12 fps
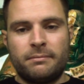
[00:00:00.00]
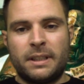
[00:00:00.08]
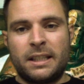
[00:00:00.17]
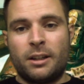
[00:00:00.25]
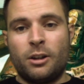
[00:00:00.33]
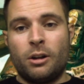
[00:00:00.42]

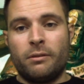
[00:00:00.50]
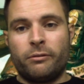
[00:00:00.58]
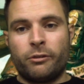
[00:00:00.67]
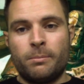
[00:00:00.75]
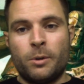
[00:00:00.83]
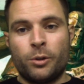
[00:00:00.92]
It's a lot
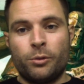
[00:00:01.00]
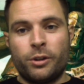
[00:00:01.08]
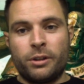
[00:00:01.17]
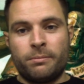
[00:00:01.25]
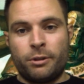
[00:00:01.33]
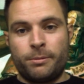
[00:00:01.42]
for a model that
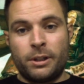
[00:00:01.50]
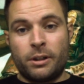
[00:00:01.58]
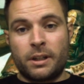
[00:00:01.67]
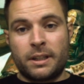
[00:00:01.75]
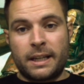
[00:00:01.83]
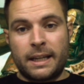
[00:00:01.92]
you're probably not
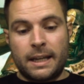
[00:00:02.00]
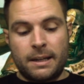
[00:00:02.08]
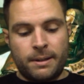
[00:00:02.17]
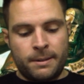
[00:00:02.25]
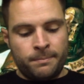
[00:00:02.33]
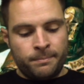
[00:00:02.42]
going to take anyway.